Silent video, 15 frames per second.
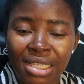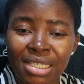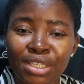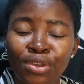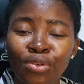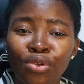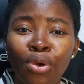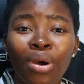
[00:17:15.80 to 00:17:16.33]

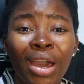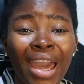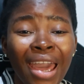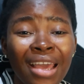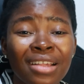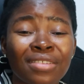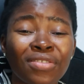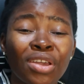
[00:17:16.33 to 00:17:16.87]
till your
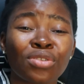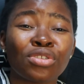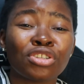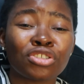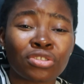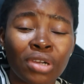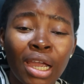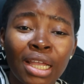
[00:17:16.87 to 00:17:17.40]
hair is very
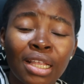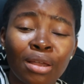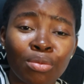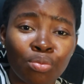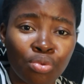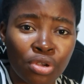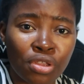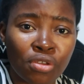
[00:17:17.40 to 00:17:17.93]
dried
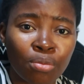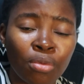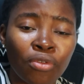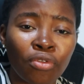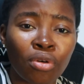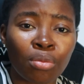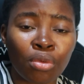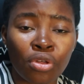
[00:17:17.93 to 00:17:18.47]
and brittle
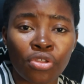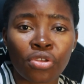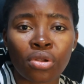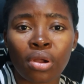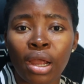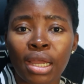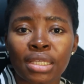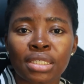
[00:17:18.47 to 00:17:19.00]
before
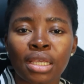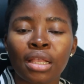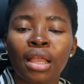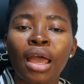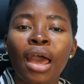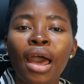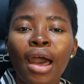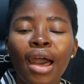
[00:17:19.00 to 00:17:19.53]
moisturizing
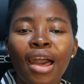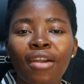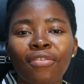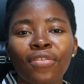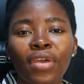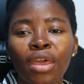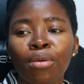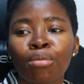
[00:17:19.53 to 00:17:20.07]

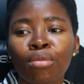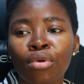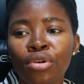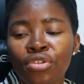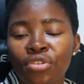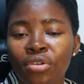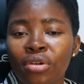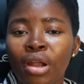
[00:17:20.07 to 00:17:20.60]
have a
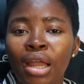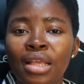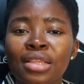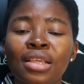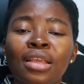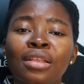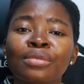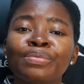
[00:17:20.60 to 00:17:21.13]

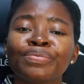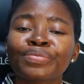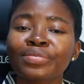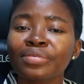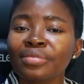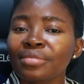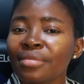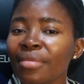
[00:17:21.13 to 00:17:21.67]
moisturizing
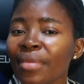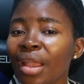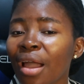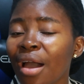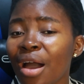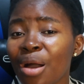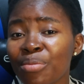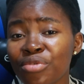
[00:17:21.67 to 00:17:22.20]

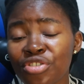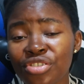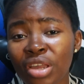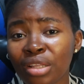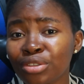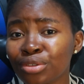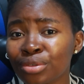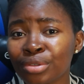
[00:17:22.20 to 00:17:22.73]
um,
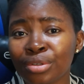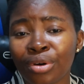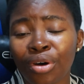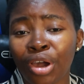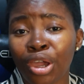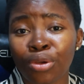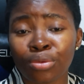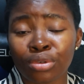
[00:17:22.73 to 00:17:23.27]
schedule
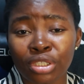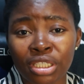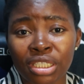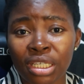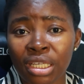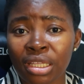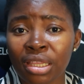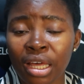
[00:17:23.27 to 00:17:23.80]
or a
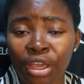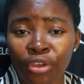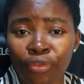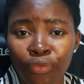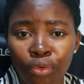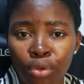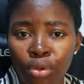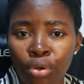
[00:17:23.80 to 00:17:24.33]
routine that you
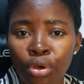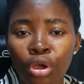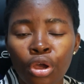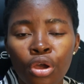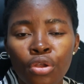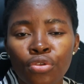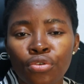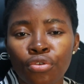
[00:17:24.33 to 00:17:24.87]
follow
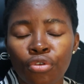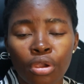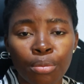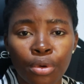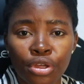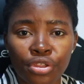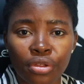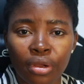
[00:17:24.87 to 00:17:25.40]
to
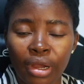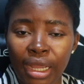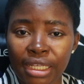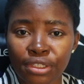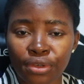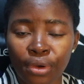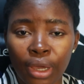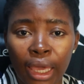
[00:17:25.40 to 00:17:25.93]

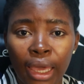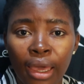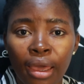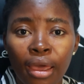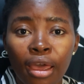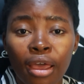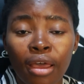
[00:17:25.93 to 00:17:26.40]
re-moisturize your hair